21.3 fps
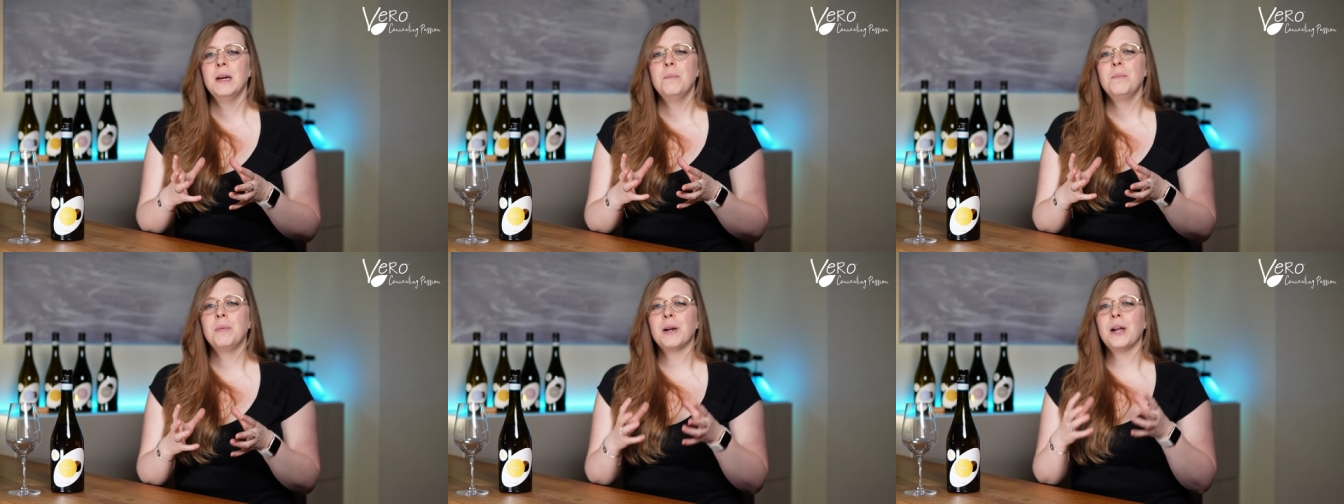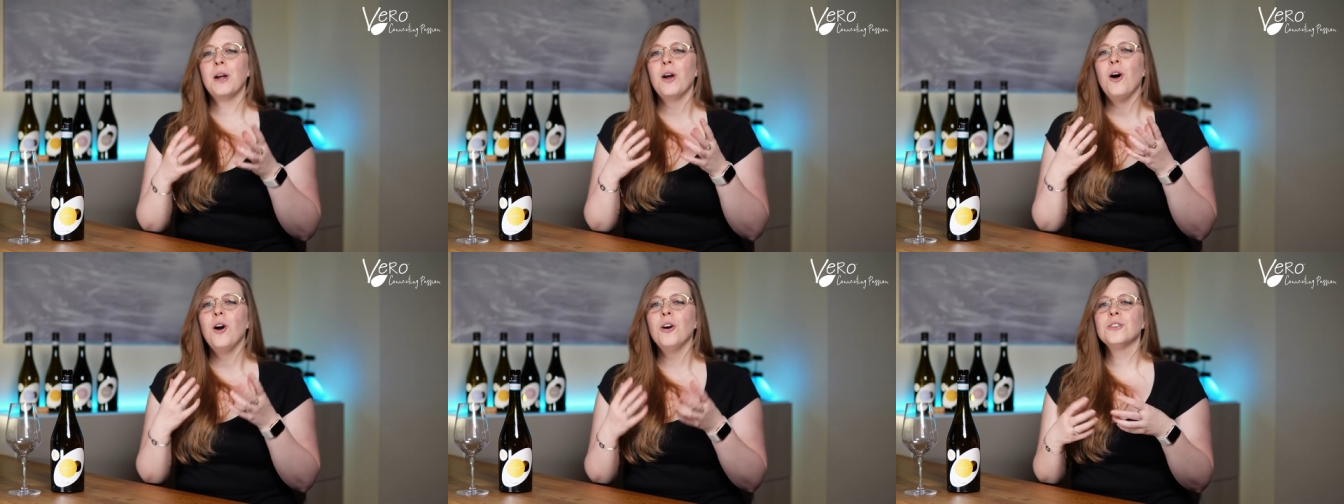but
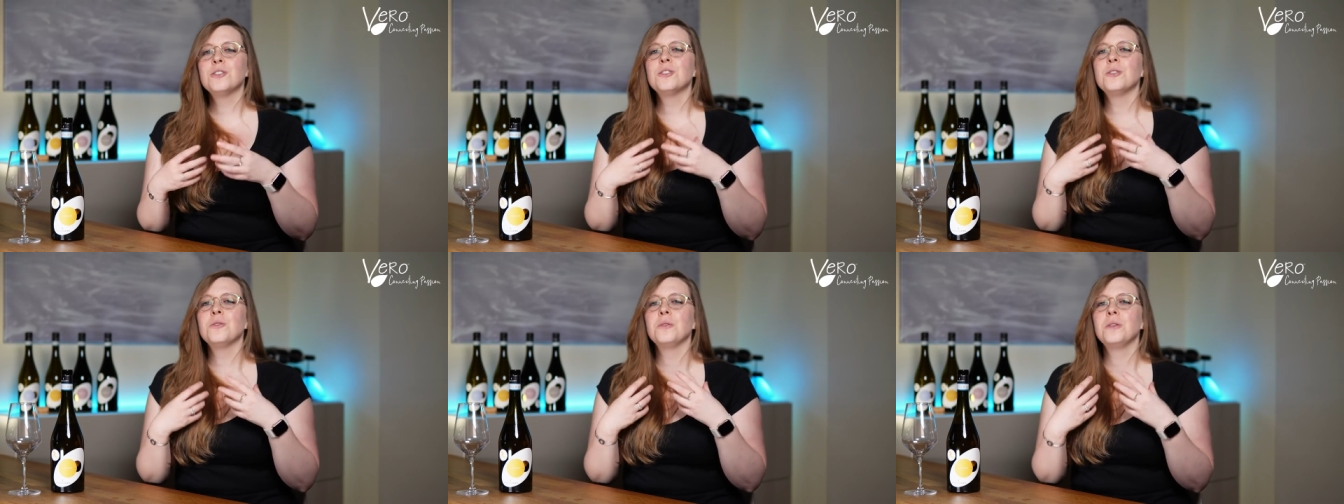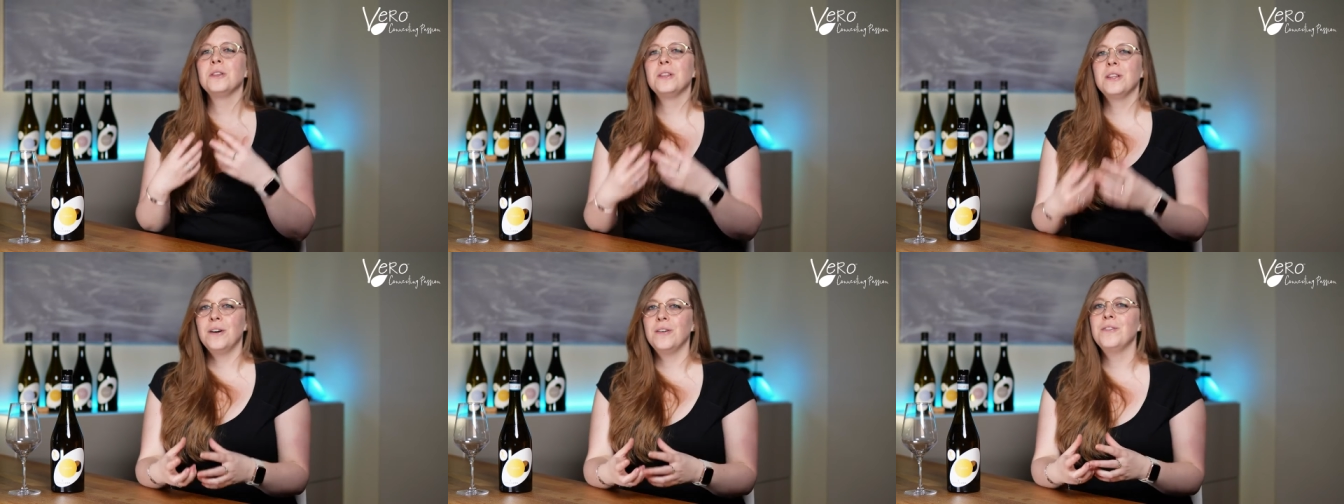I also
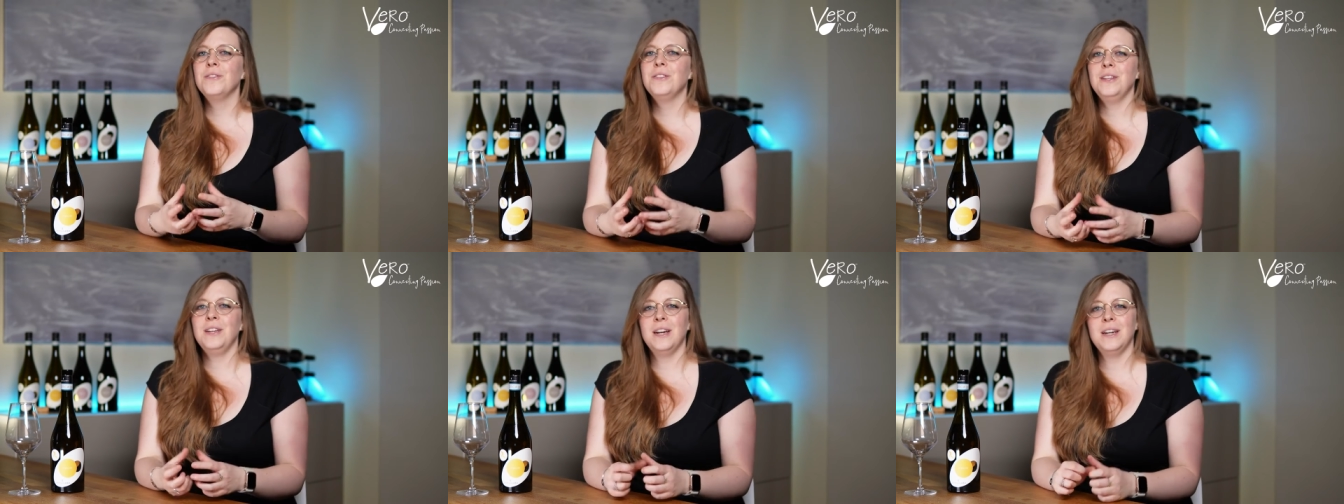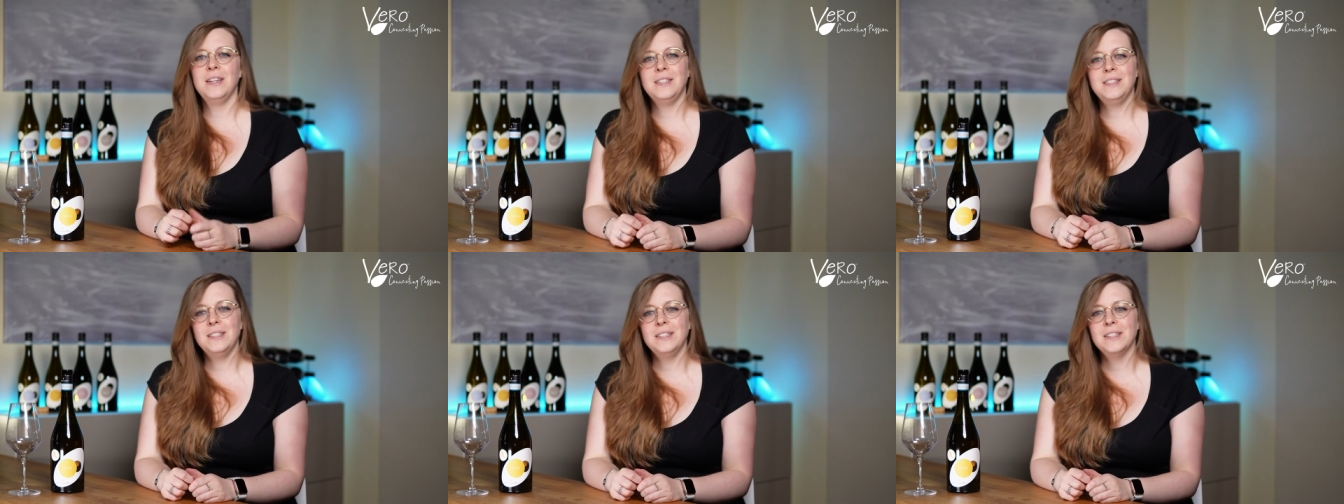love the
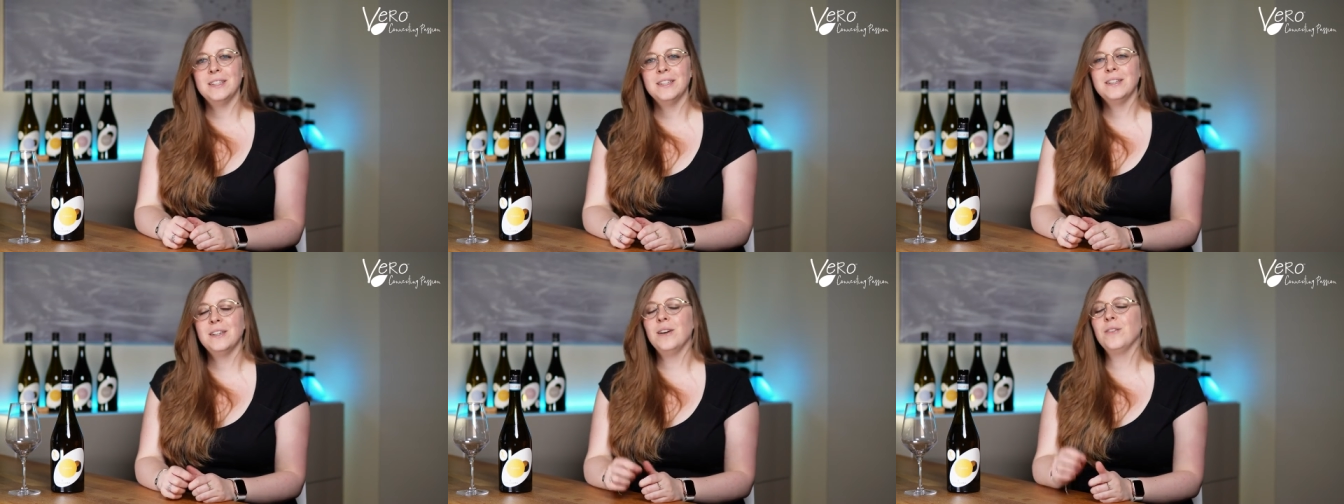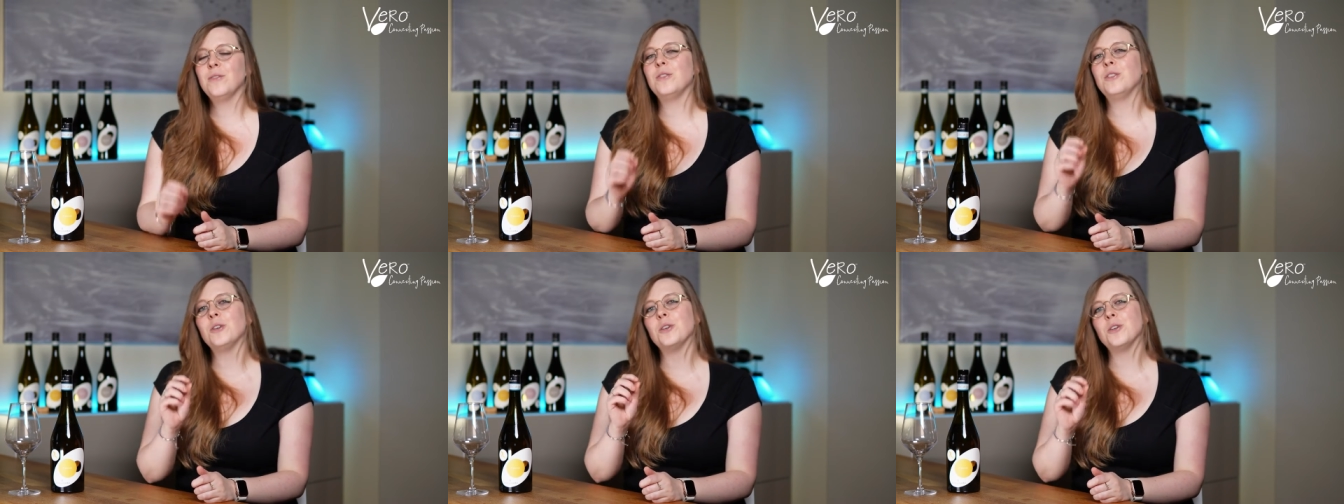idea
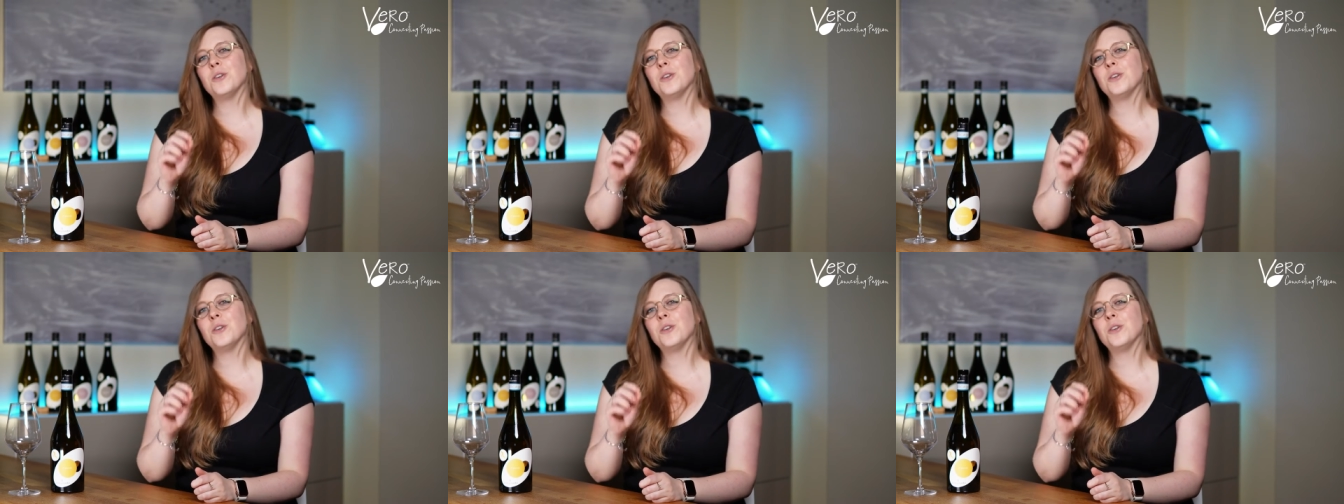of the